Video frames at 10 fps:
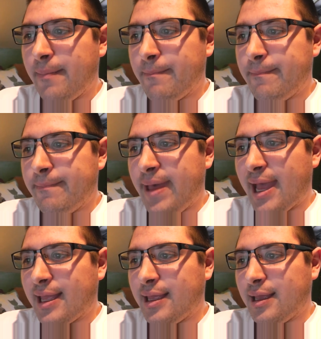
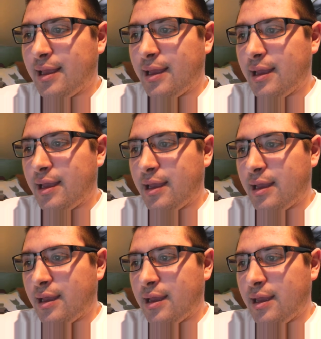
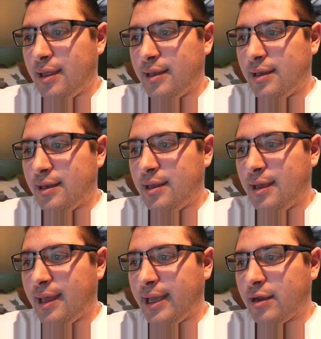
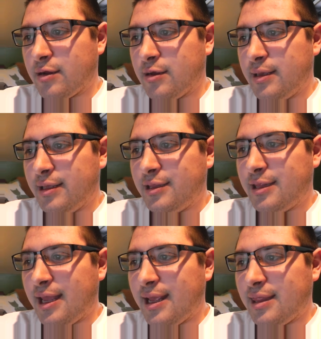McIntyre
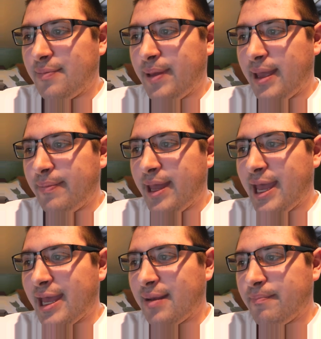said the pipe
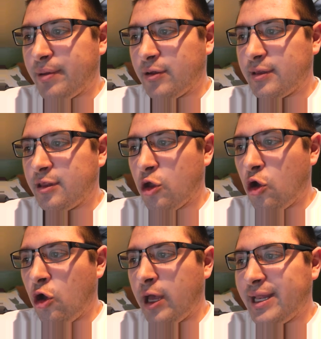had burst
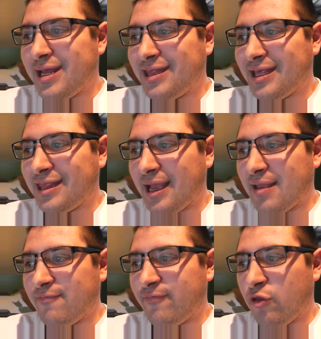on the
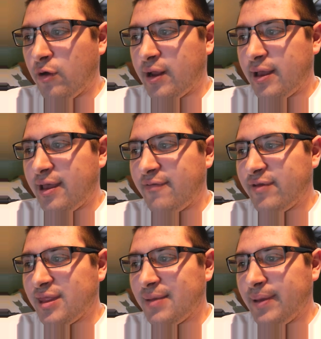second floor
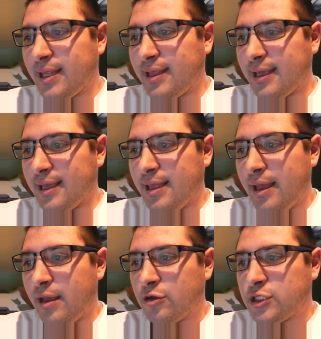of the building,
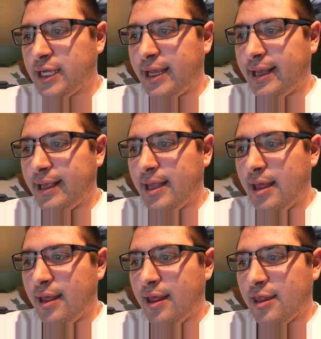triggering
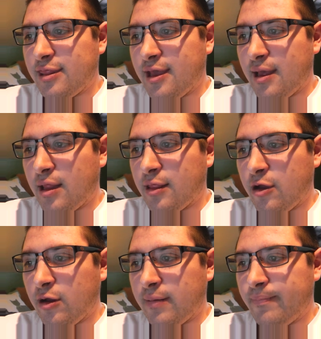the
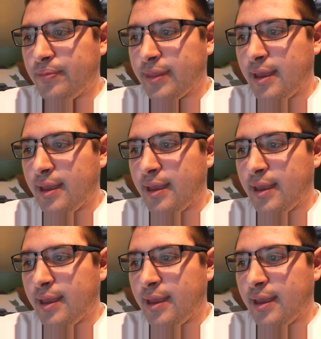alarm.